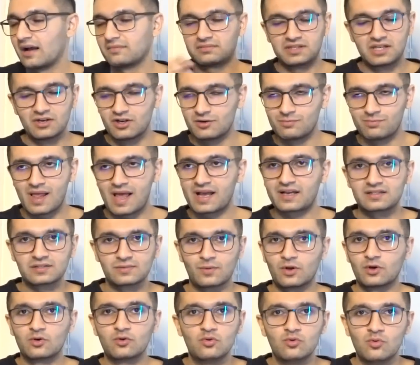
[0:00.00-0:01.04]
Gary Black's
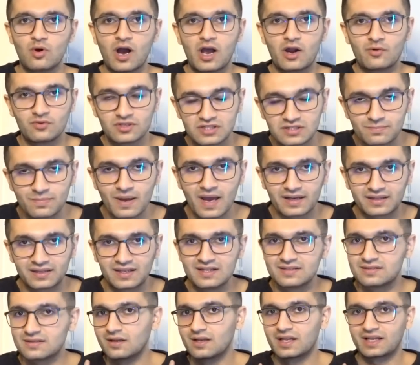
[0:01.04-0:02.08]
one who I respect.
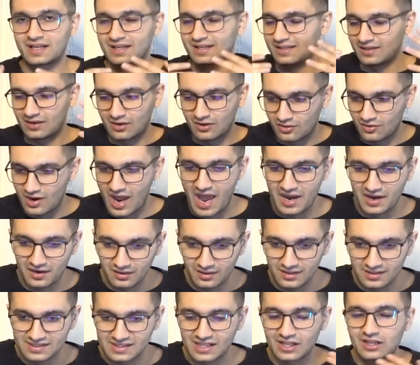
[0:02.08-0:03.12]
He's not like any other
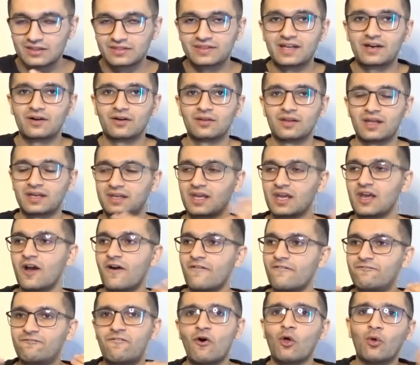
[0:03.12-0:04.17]
analyst that'll like
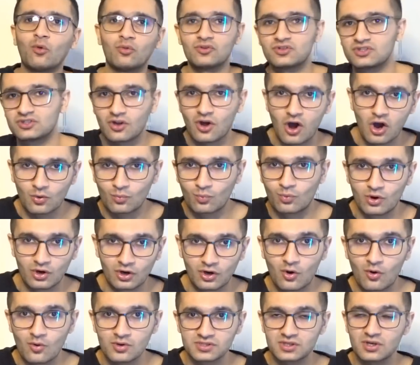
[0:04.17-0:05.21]
follow the stock where it
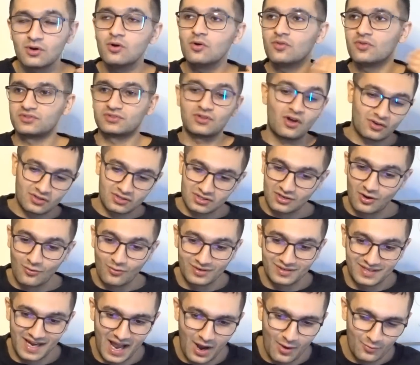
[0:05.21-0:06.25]
goes. Oh, the stock is
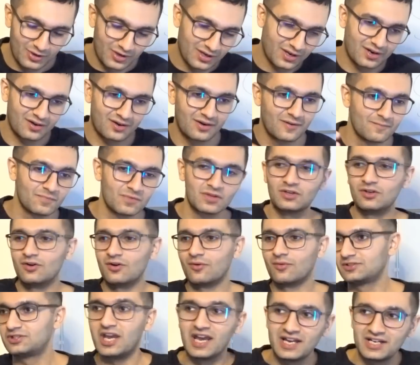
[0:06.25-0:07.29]
going down, we gotta, you
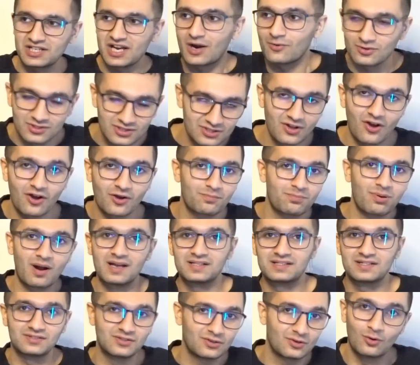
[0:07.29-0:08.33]
know, change our stock
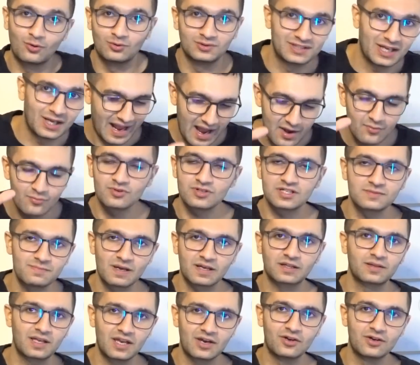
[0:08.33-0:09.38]
prices to go down. I
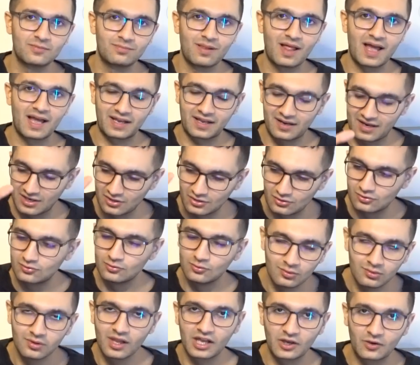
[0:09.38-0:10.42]
respect Gary Black and I
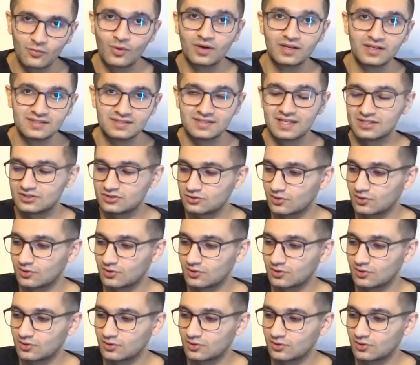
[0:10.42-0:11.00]
do like what he says.